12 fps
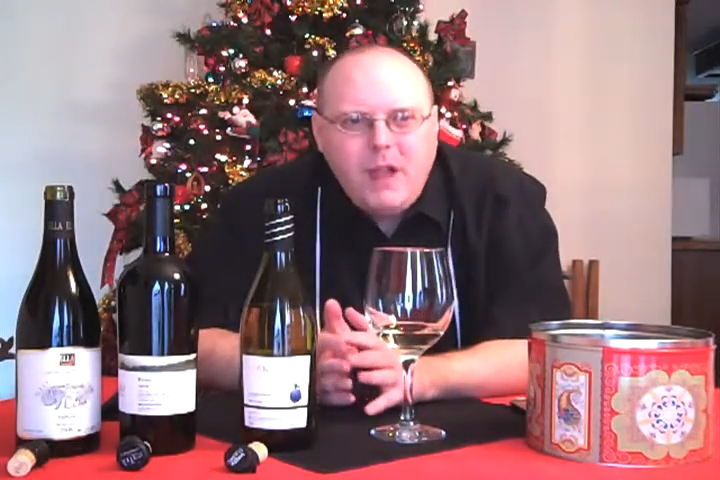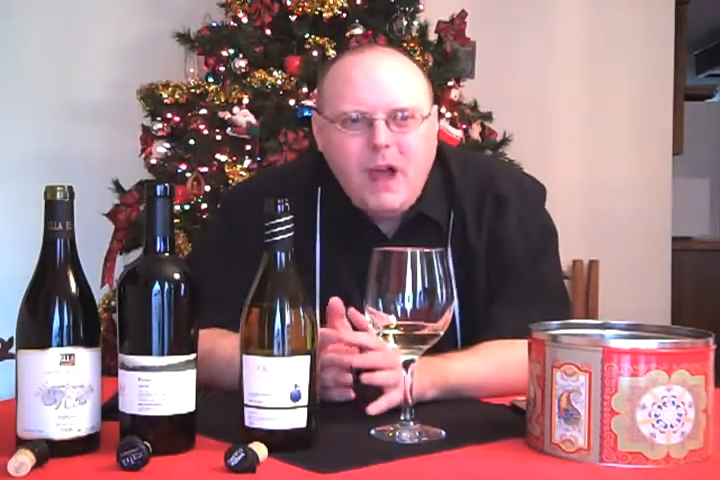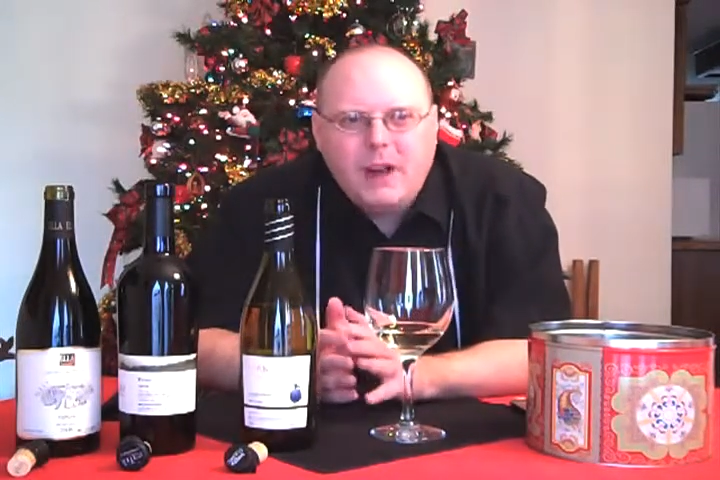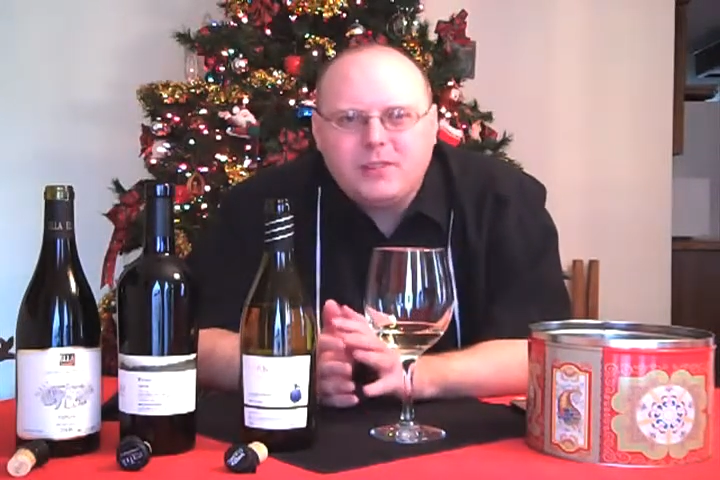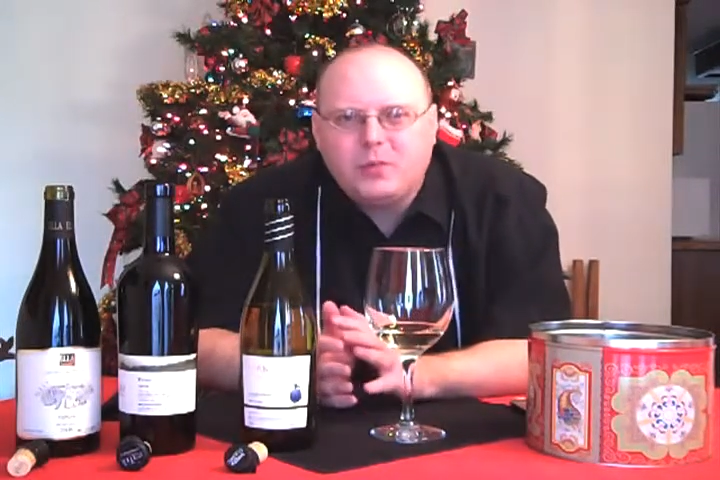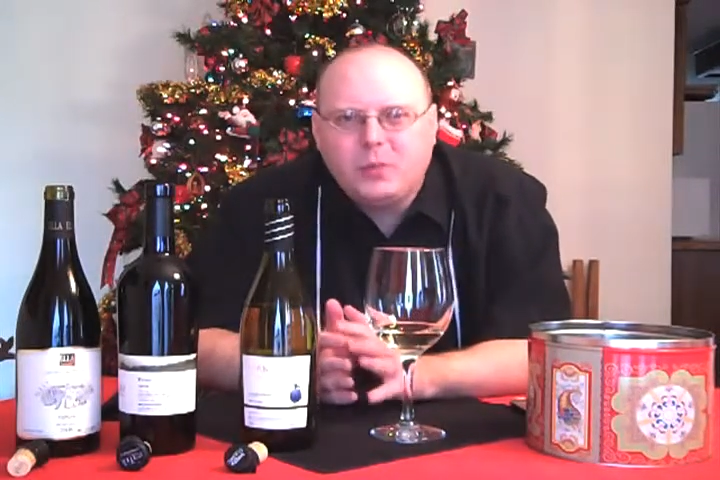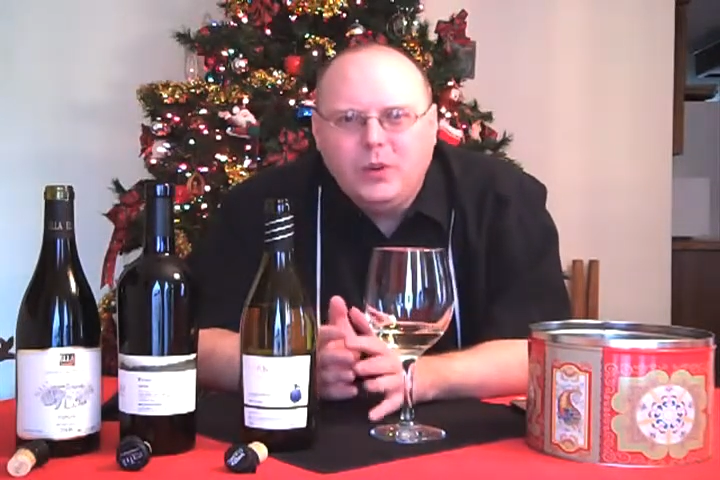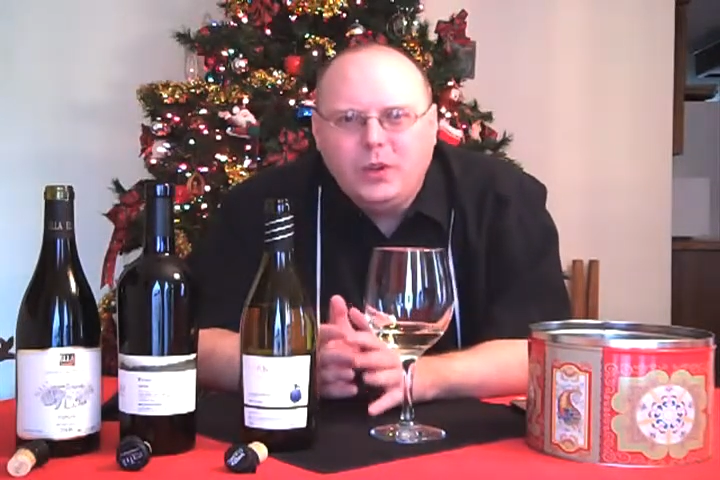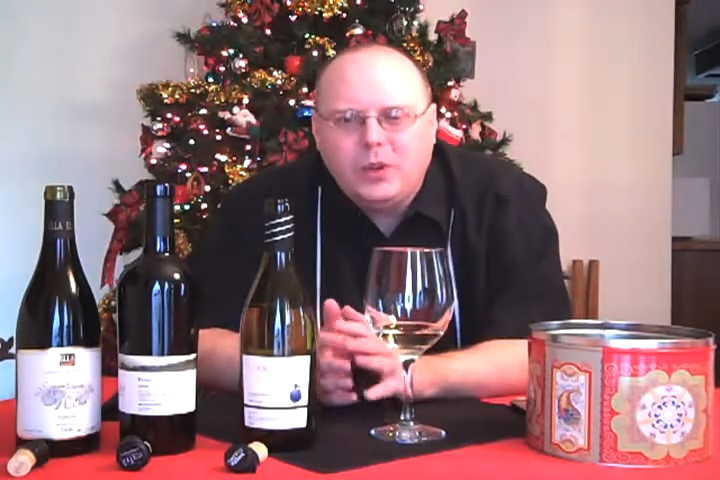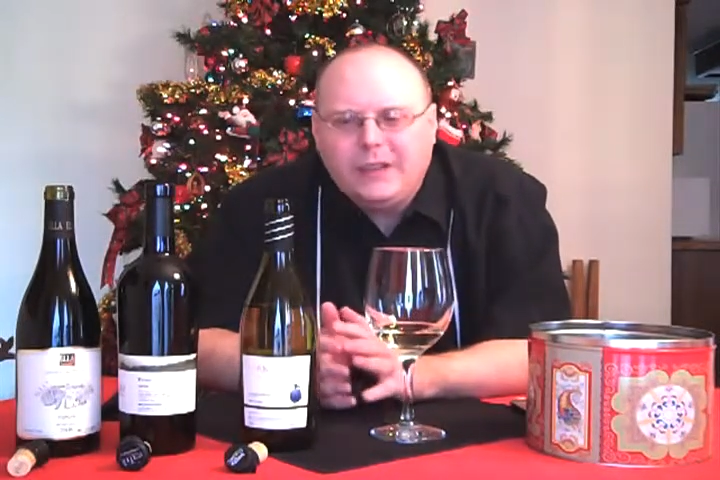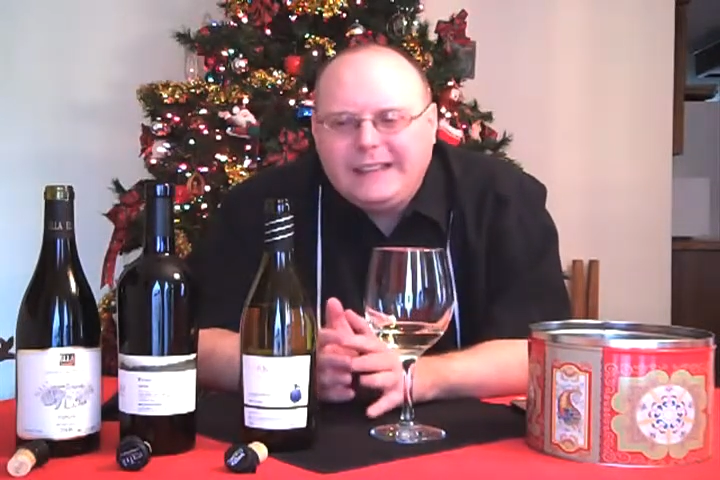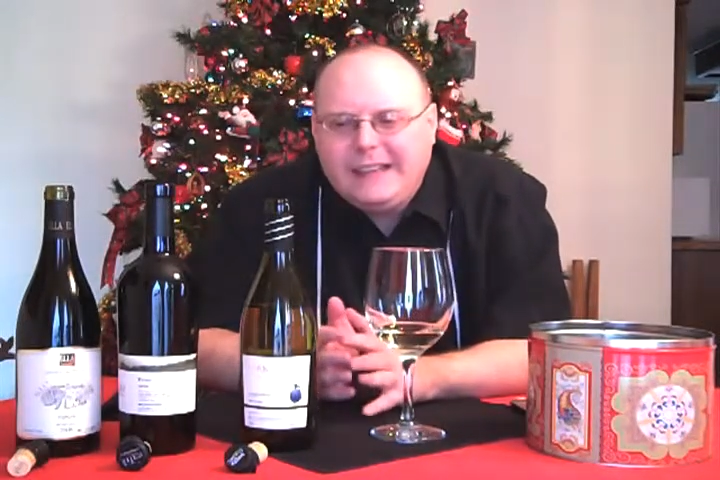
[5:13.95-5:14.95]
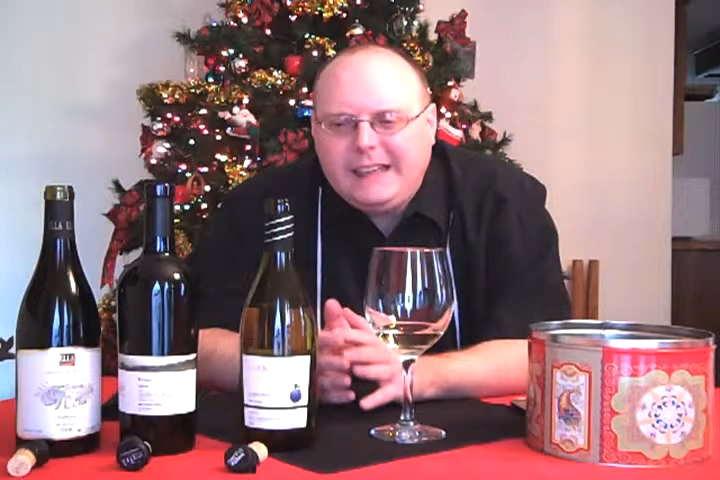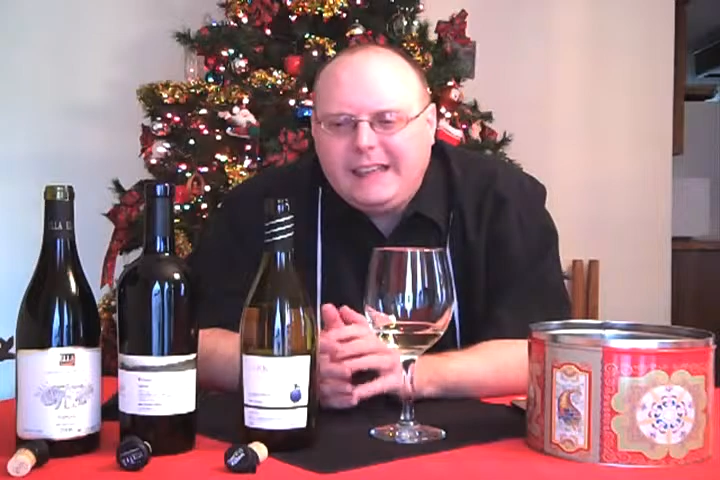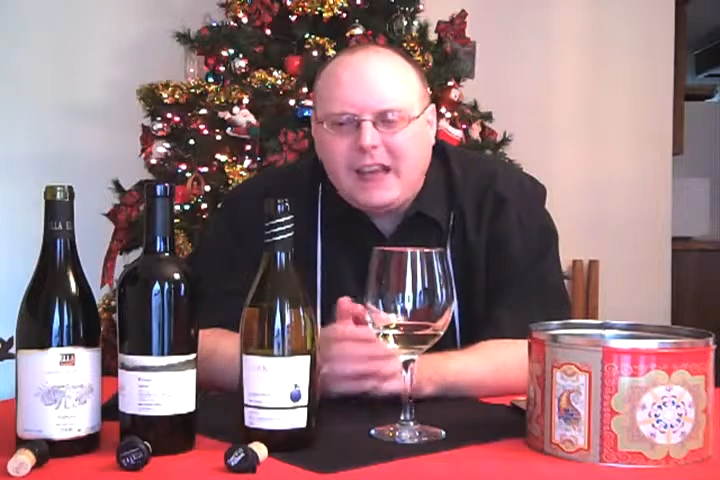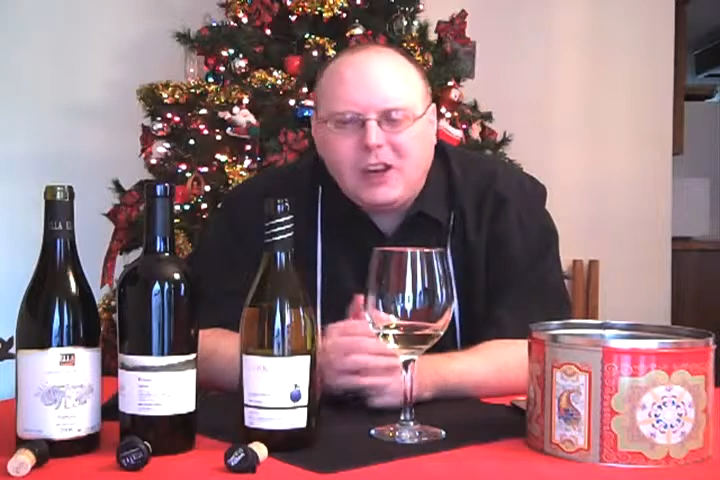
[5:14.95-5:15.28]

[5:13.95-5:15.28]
Uh, it's real clean